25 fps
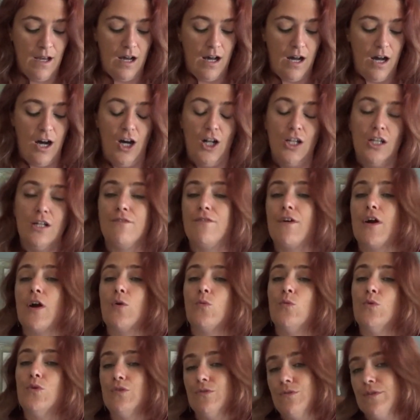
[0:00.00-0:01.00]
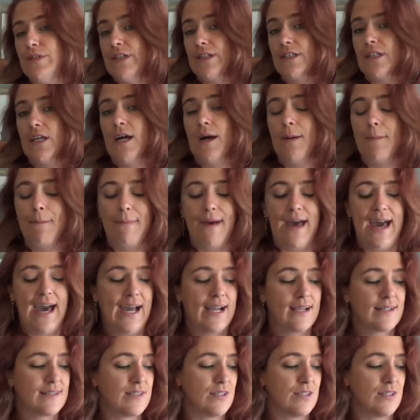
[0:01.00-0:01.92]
All of our wounded come back,